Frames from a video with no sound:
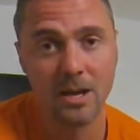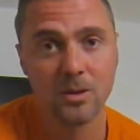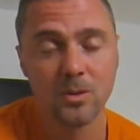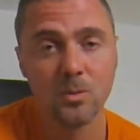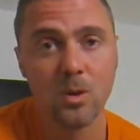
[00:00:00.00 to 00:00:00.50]
on
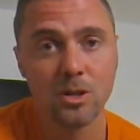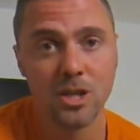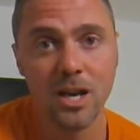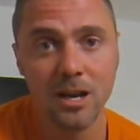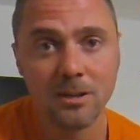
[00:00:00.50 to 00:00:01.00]
the
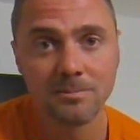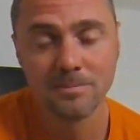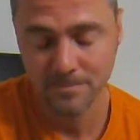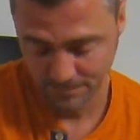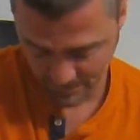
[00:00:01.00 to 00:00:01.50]
washer,
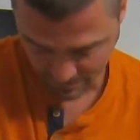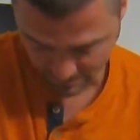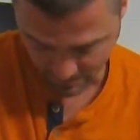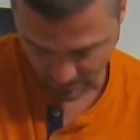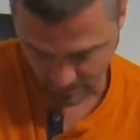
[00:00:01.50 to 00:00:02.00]

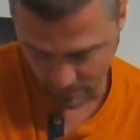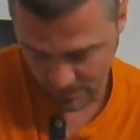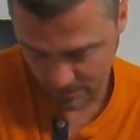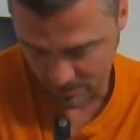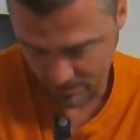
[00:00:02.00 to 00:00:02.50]
but what I will
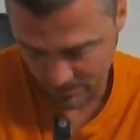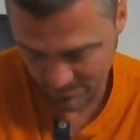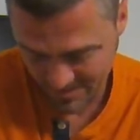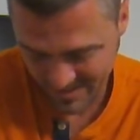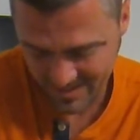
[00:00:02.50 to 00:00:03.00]
do
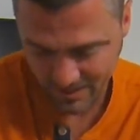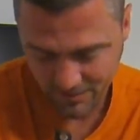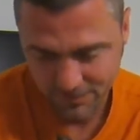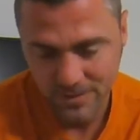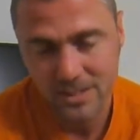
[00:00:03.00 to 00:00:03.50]
is I'll
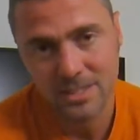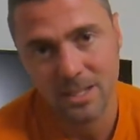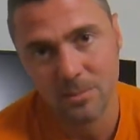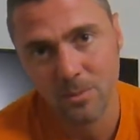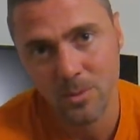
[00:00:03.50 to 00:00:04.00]
fill this up
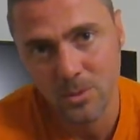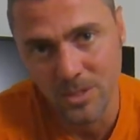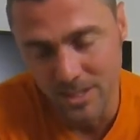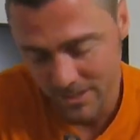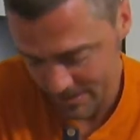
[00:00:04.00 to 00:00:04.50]
with
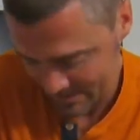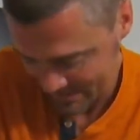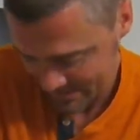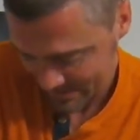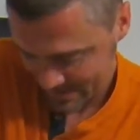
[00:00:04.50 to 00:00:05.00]
water,
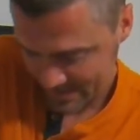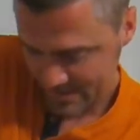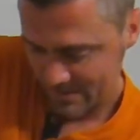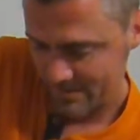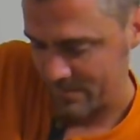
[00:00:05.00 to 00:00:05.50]

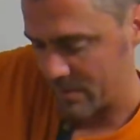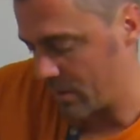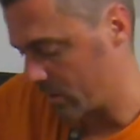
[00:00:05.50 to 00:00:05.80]
not